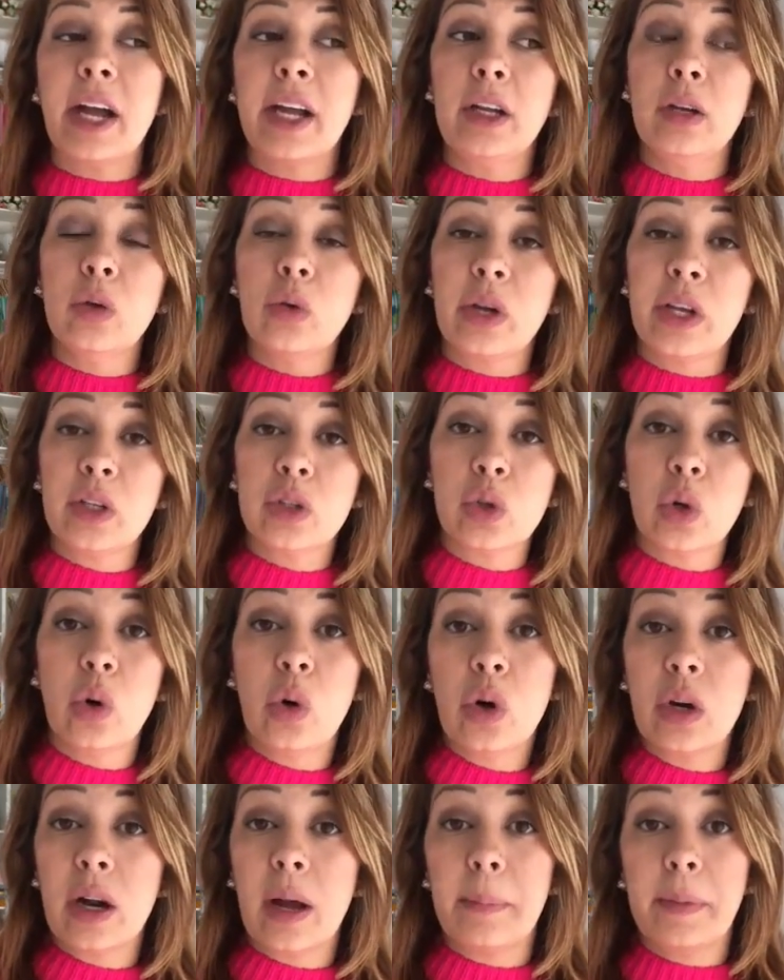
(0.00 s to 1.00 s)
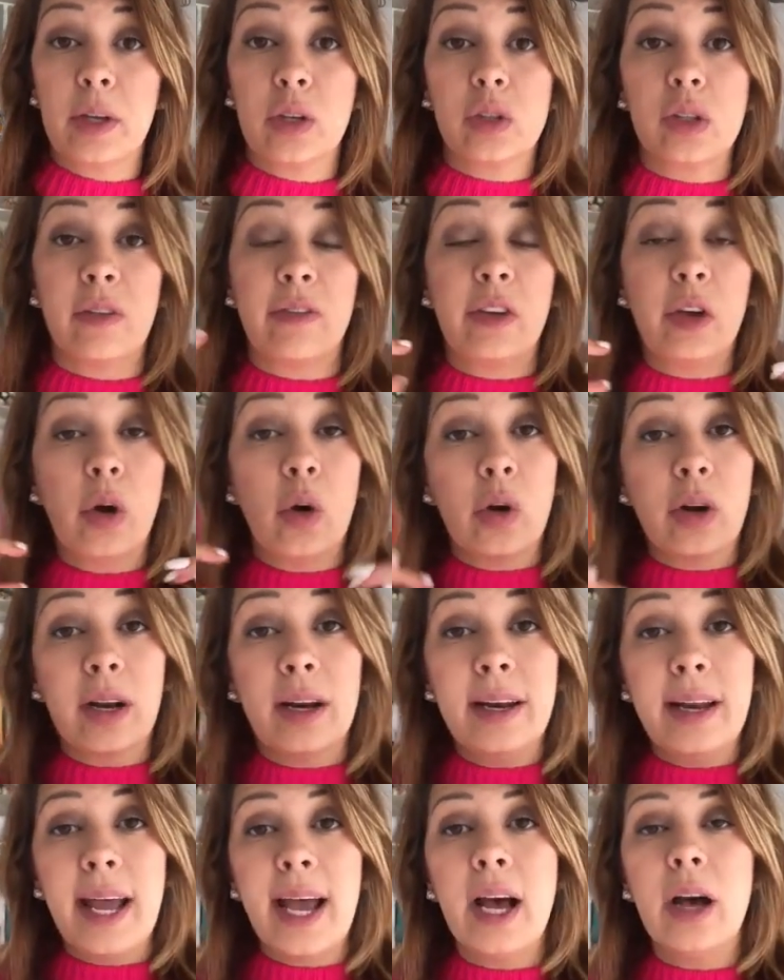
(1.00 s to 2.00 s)
Are you looking to order? Because if you order
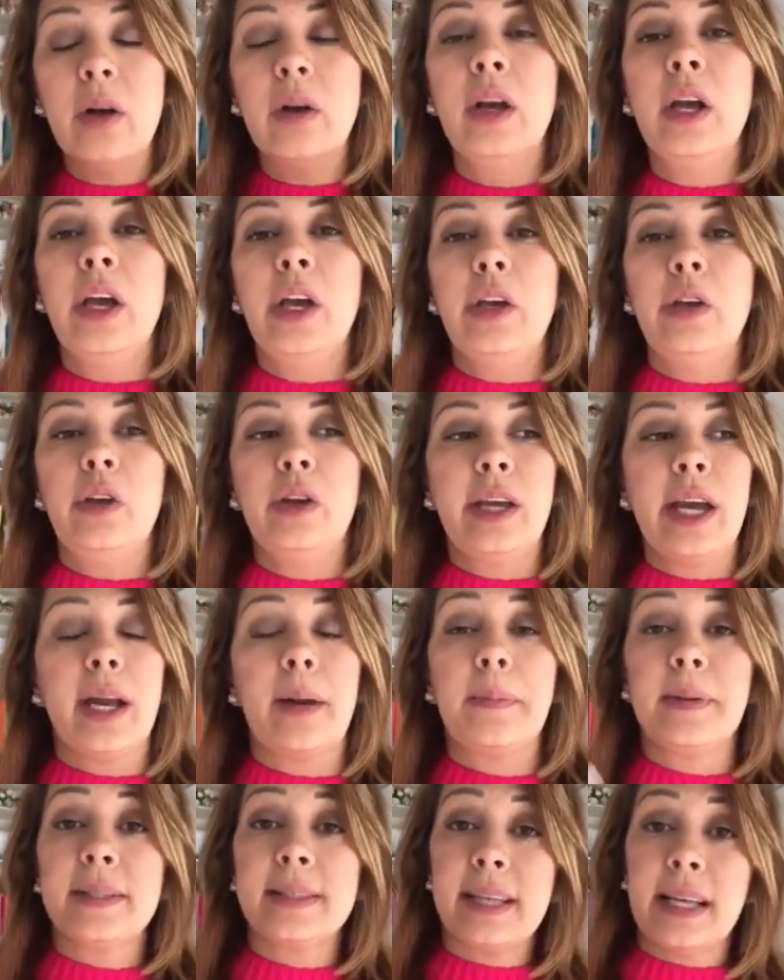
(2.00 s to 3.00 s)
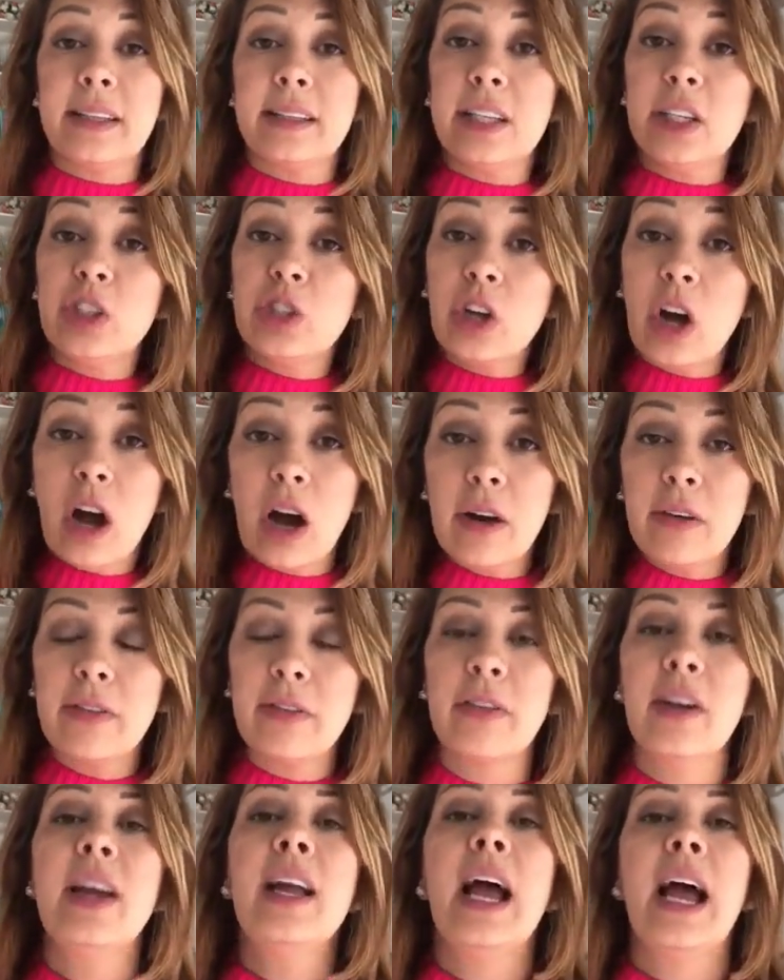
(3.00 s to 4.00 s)
now, you get a percentage
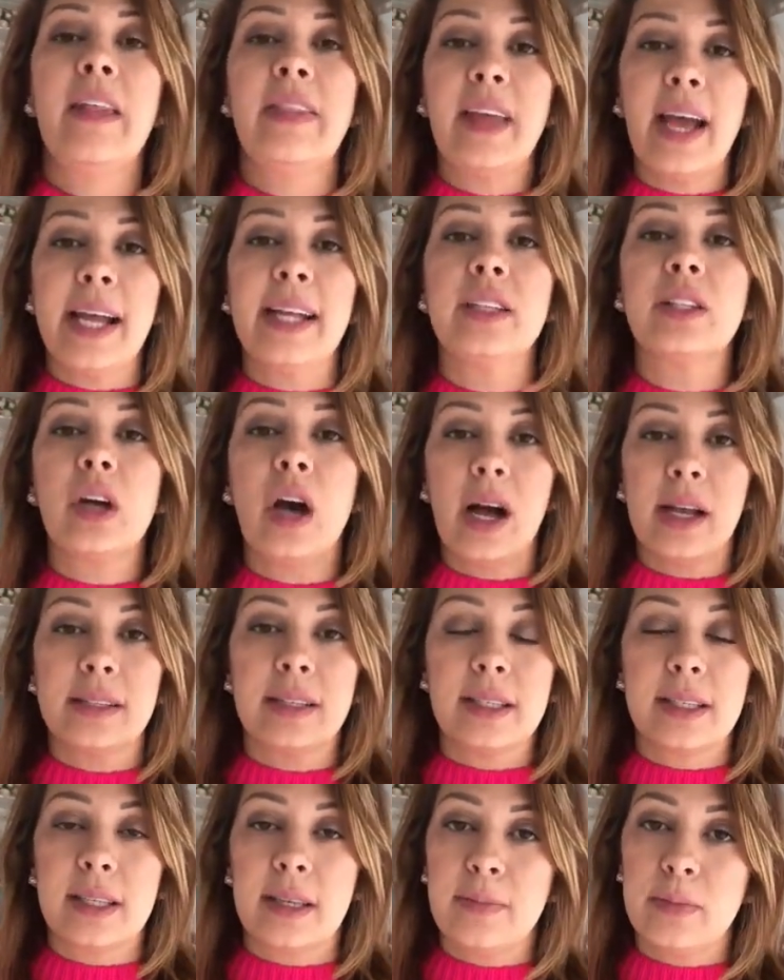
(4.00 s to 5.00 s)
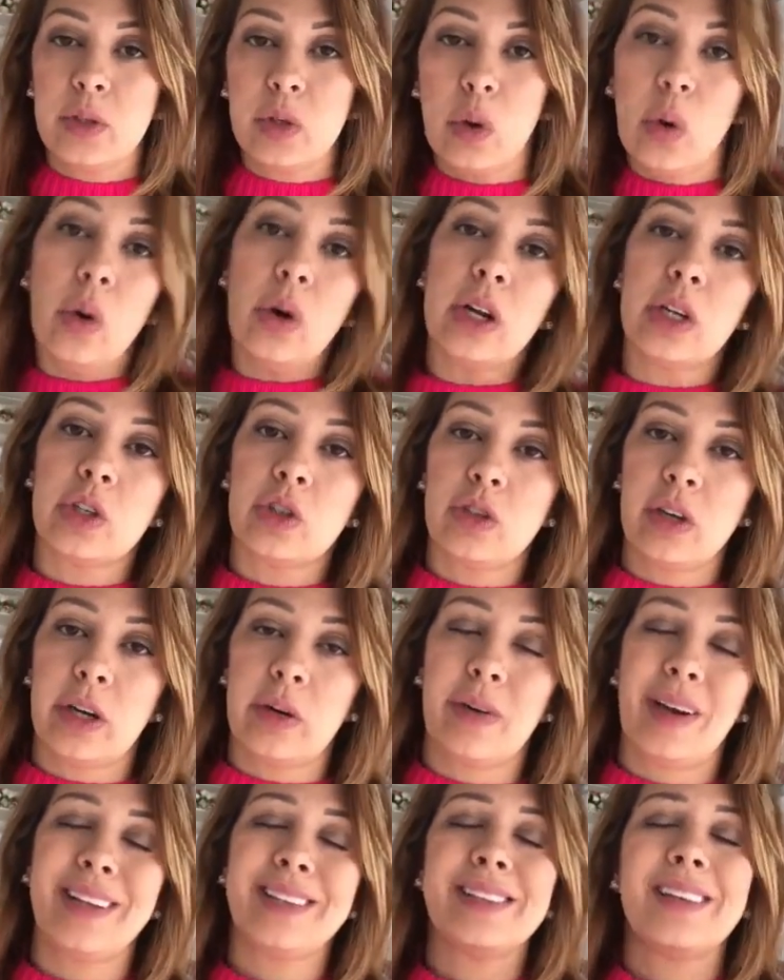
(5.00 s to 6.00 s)
off, and that entices them to order
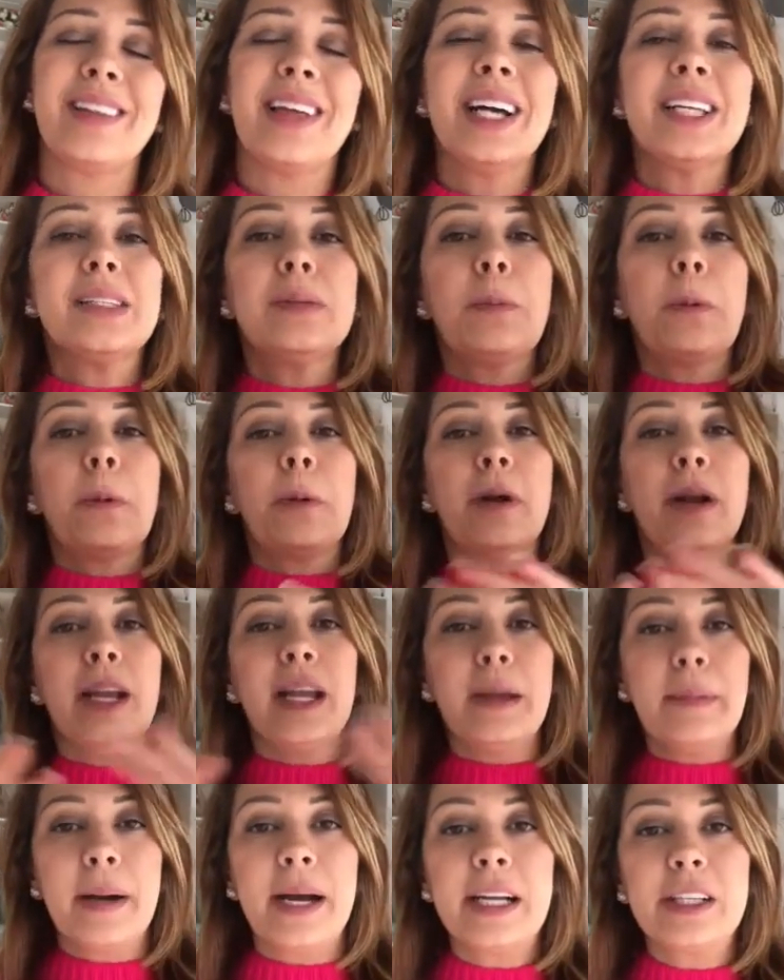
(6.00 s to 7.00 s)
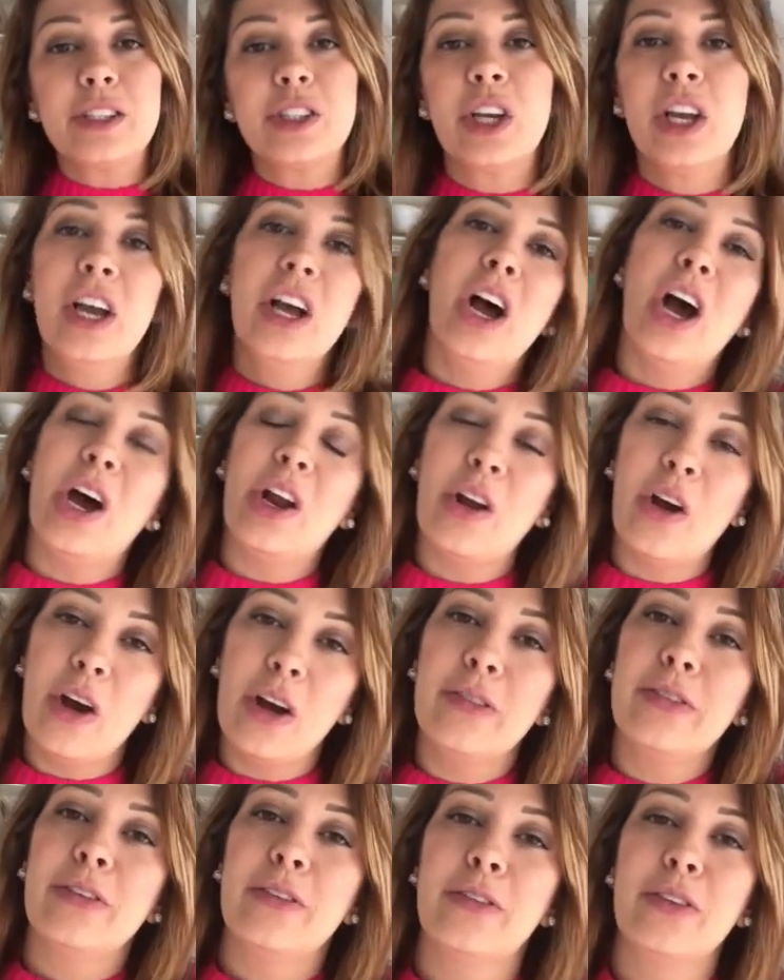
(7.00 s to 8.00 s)
straight away. So that's pretty much an
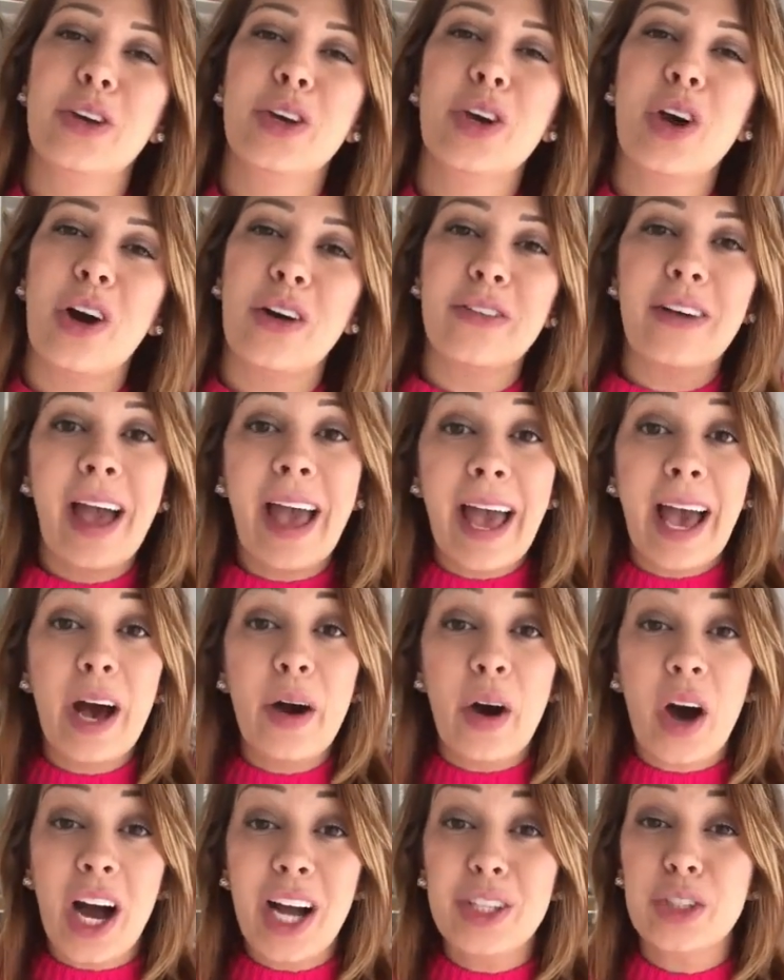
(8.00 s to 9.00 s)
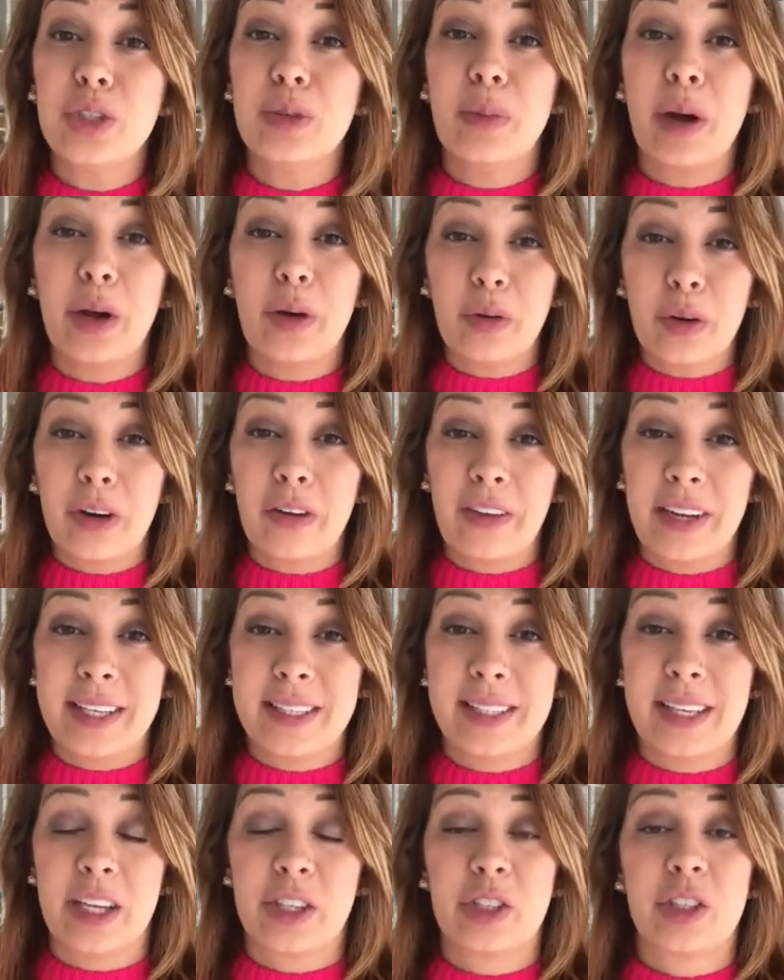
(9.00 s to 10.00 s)
overview of how I do my ordering
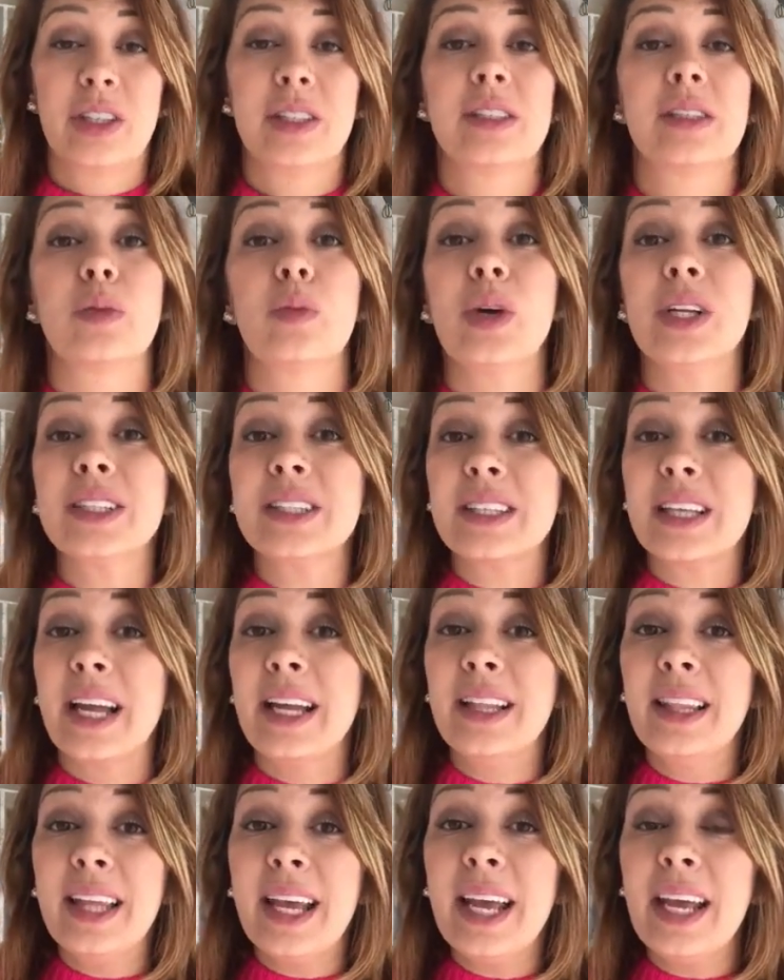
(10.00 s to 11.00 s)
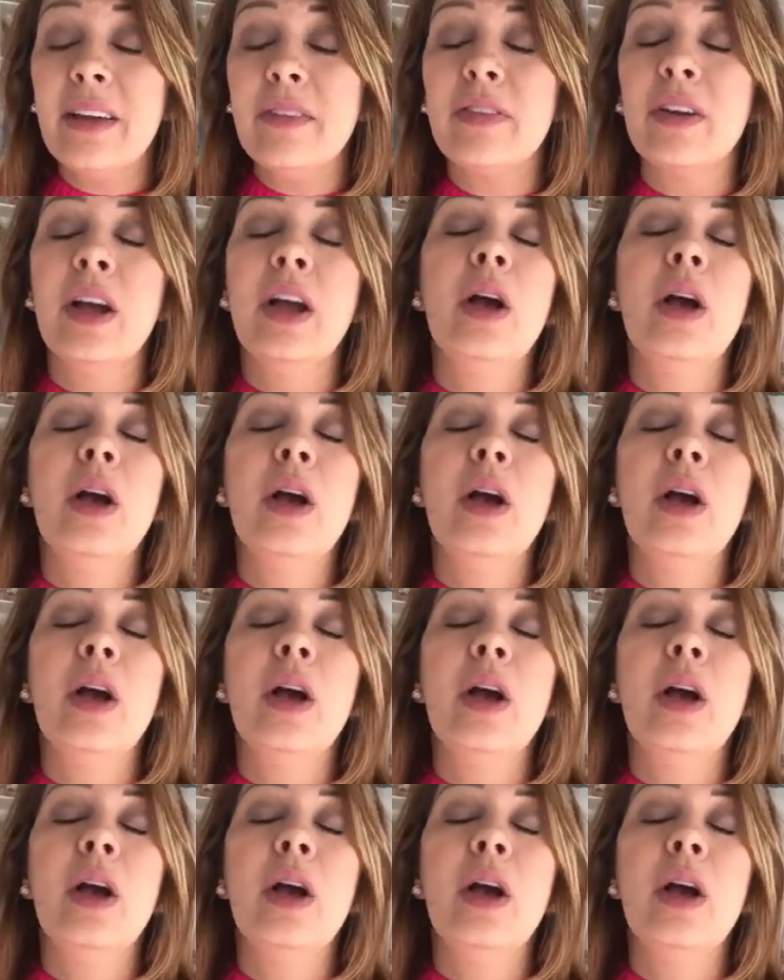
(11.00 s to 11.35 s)
sessions. Once they leave,